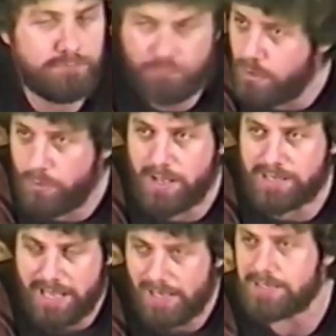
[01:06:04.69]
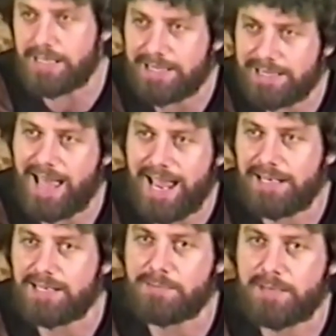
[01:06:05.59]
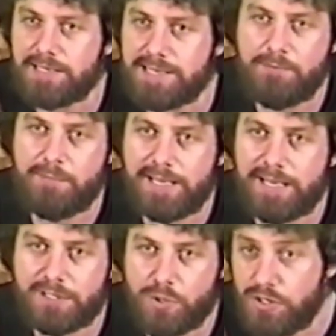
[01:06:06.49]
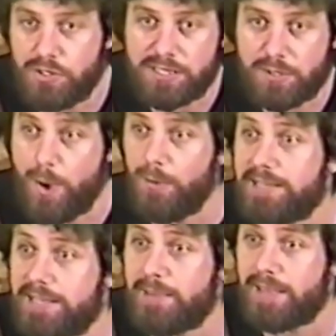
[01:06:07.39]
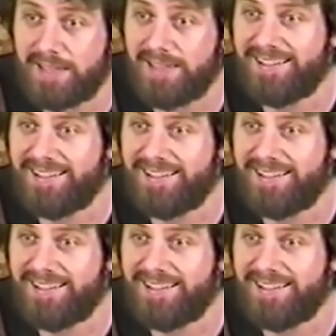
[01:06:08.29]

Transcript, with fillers: It was. Not because I didn't like it. It's because everybody else always used to quote it to me.